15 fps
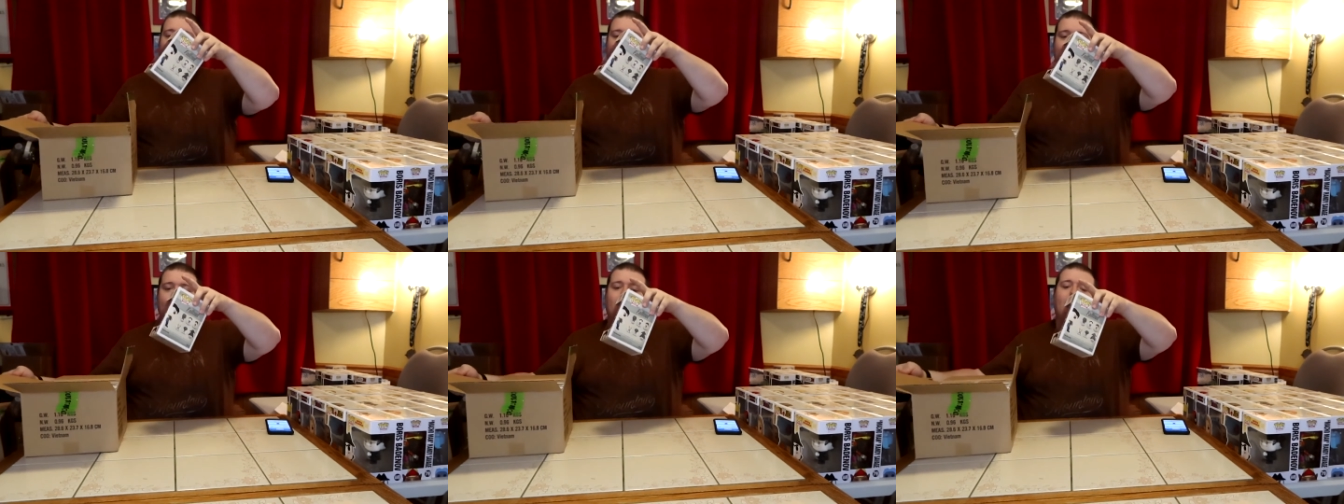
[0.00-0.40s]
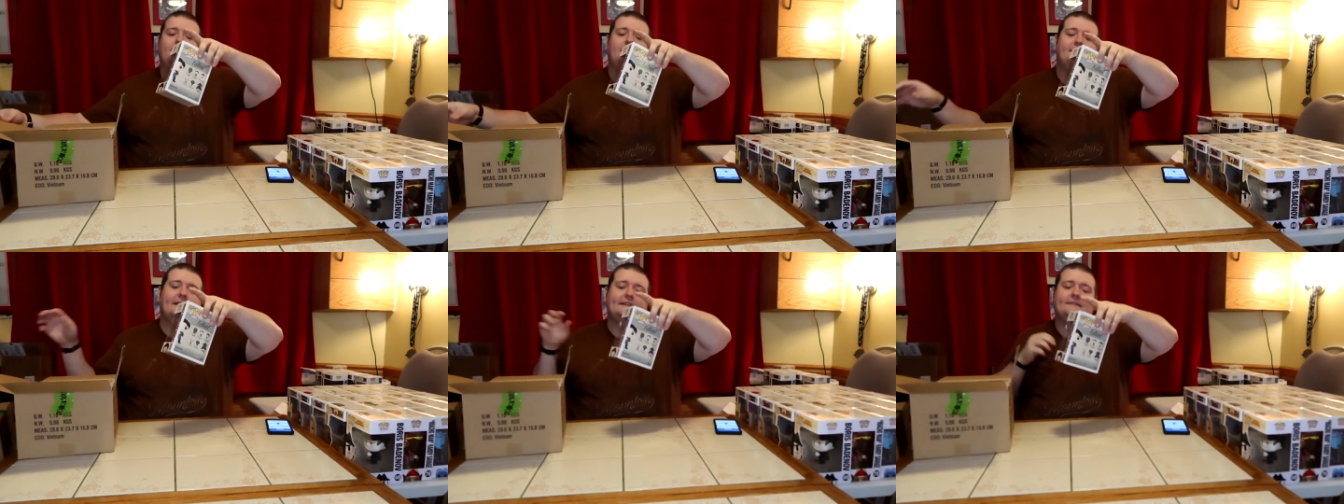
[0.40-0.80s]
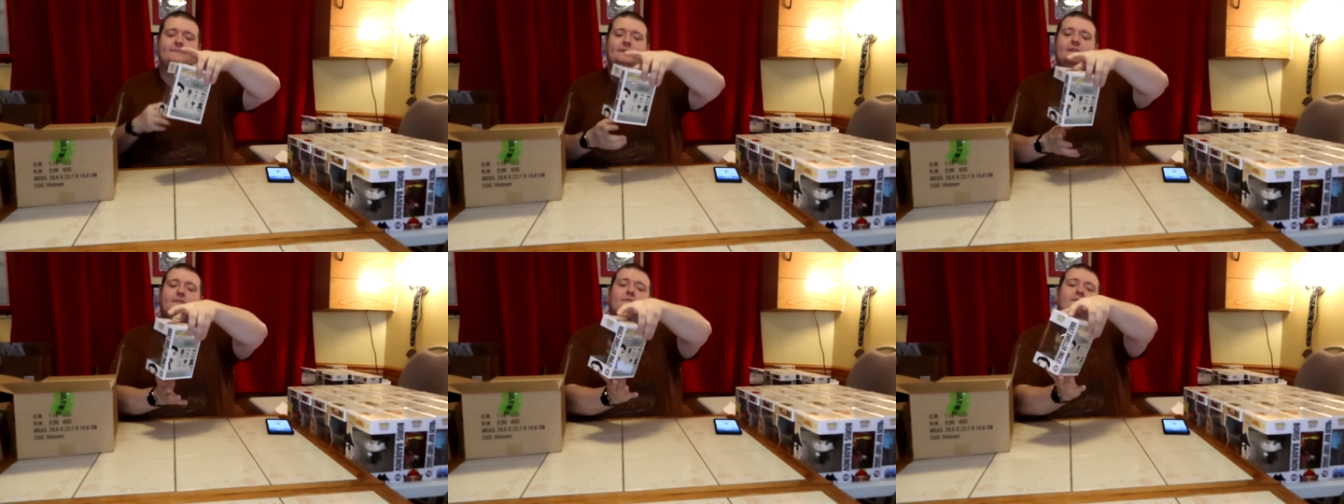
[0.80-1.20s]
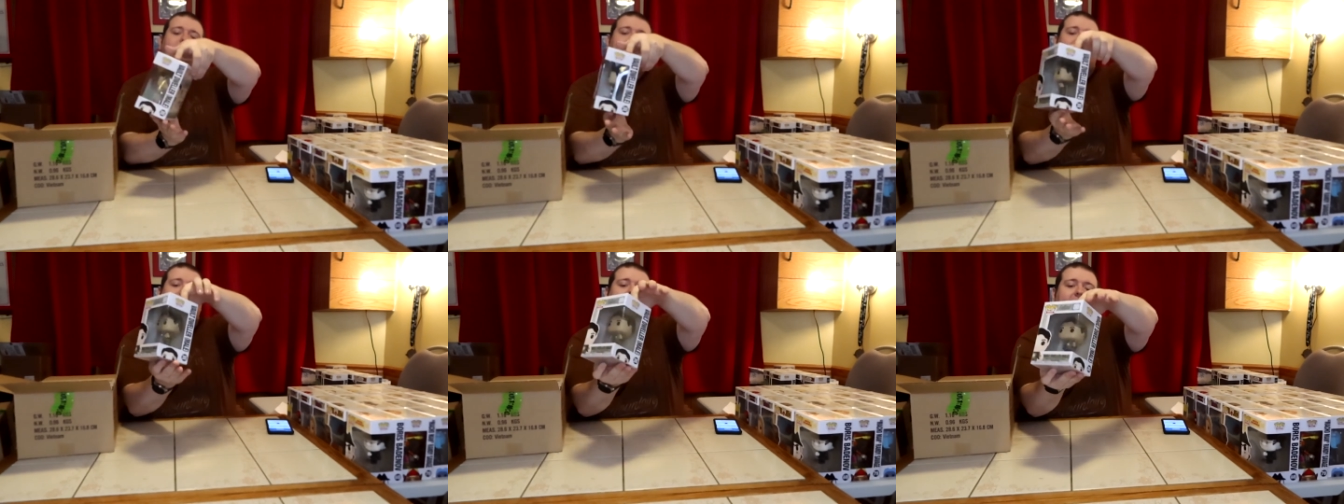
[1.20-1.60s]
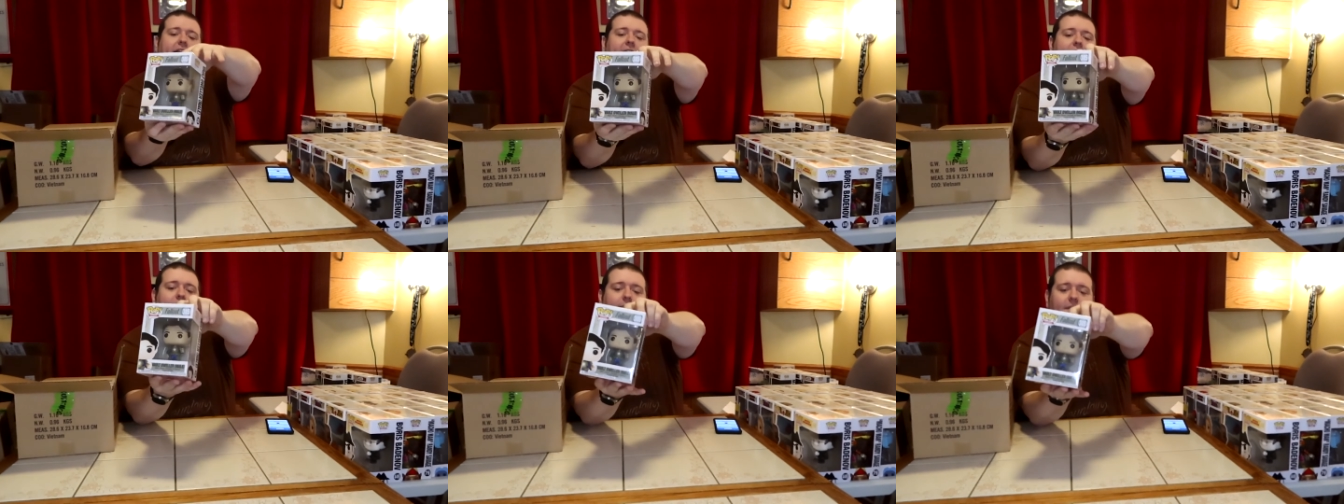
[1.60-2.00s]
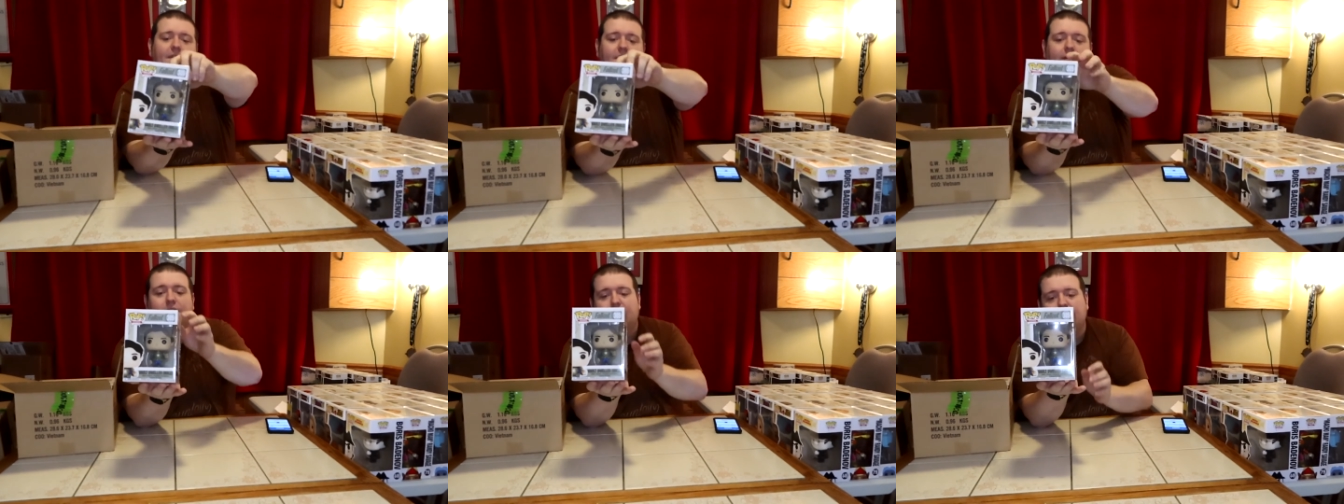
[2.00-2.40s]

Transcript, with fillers: So hopefully we get some really cool stuff to end with.